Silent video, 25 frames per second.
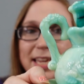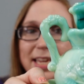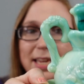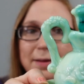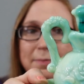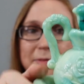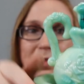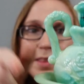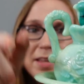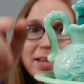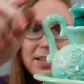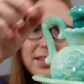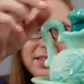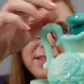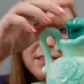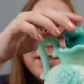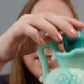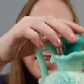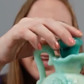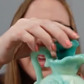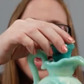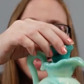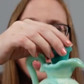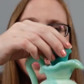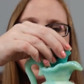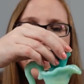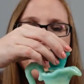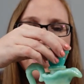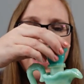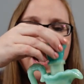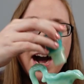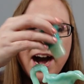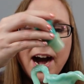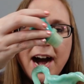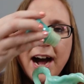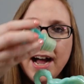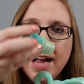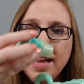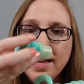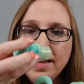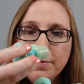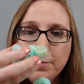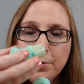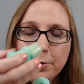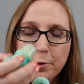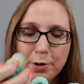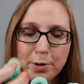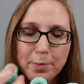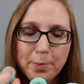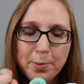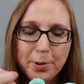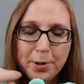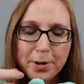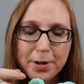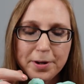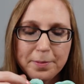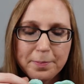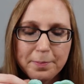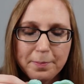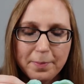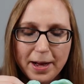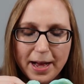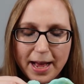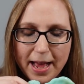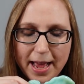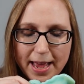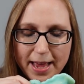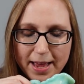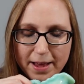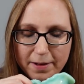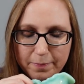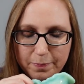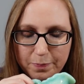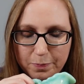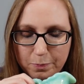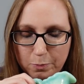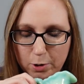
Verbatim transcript: keep this and I'm gonna put my,